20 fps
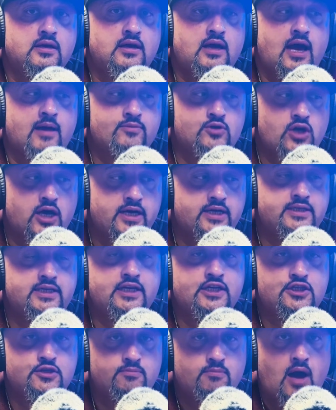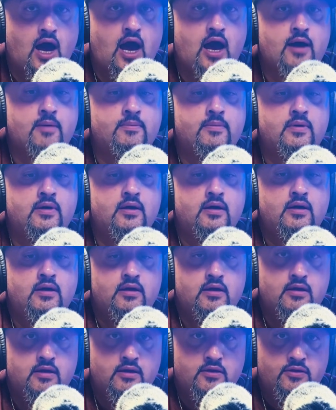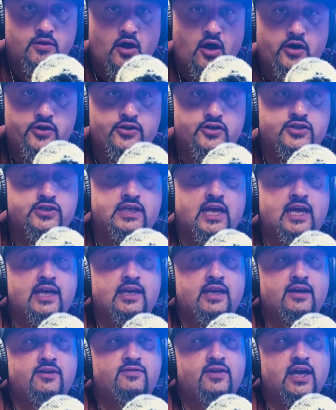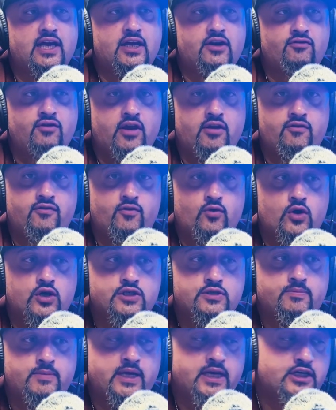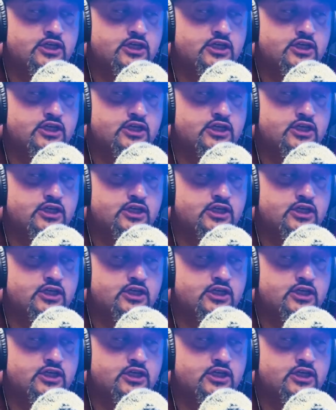I'm trying to teach mom the understanding of negative reinforcement.